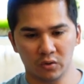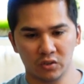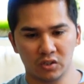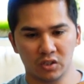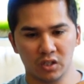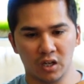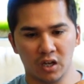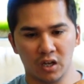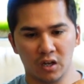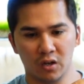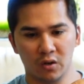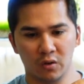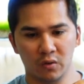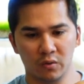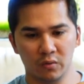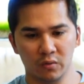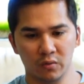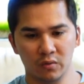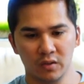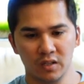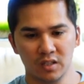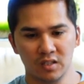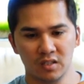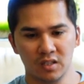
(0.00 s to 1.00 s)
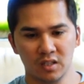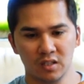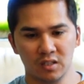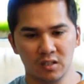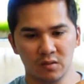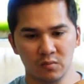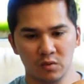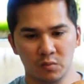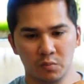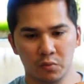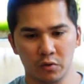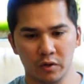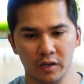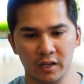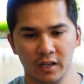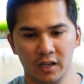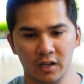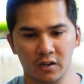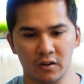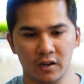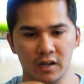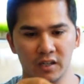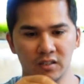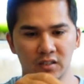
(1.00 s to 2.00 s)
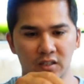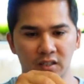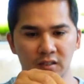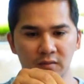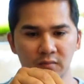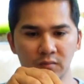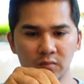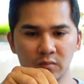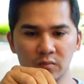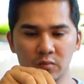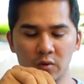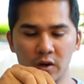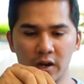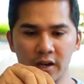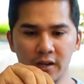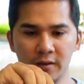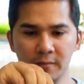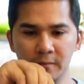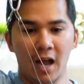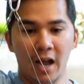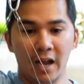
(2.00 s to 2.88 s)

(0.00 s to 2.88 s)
So this system is pretty interesting, right?